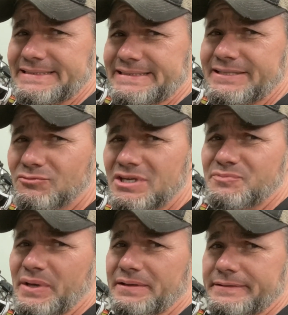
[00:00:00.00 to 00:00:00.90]
in the Rust
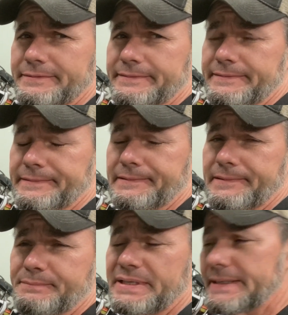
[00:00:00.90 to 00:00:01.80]
Belt.
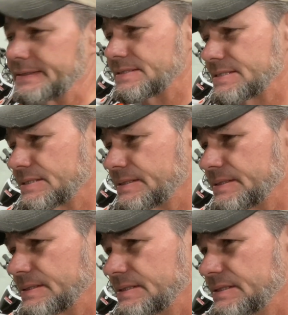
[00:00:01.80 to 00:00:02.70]
Because
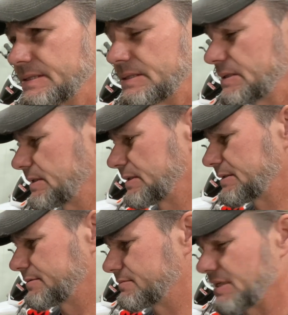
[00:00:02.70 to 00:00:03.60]

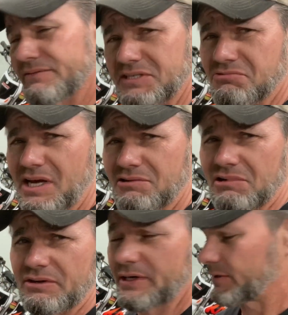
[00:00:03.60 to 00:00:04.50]
everything's rotten
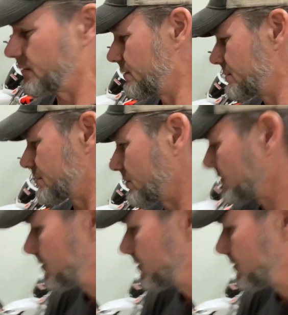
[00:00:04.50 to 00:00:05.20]
around here. So